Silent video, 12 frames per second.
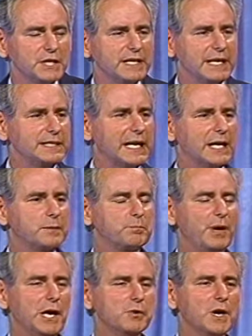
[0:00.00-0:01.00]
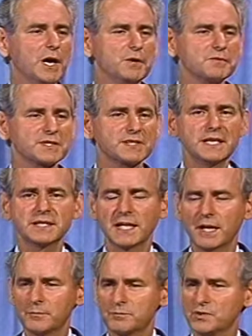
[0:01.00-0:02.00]
They'd had powwows, they'd
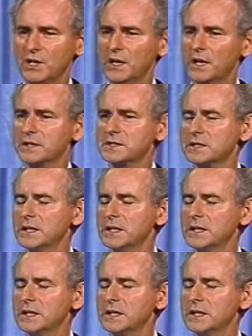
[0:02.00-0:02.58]
had talks,